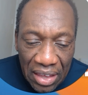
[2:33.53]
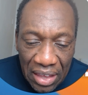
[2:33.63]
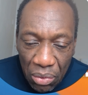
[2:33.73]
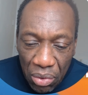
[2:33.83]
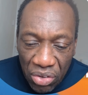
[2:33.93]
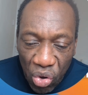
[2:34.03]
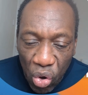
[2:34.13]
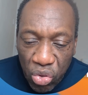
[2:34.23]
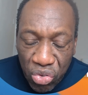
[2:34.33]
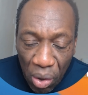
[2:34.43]
keywords
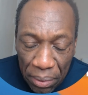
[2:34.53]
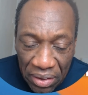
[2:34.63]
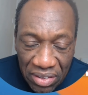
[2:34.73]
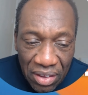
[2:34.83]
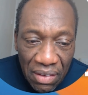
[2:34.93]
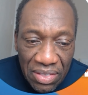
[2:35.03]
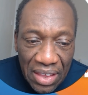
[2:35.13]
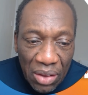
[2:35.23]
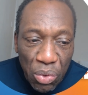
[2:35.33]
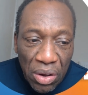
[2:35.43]
or topics
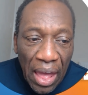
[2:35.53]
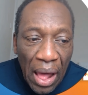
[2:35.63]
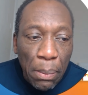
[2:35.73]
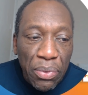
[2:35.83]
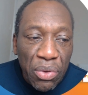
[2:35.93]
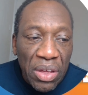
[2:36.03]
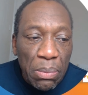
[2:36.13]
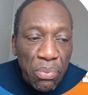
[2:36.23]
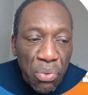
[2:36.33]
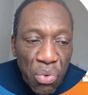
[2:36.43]
that will help you
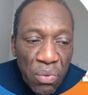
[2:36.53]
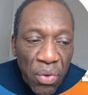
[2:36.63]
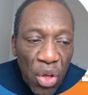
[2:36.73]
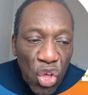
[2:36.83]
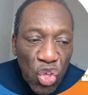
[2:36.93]
improve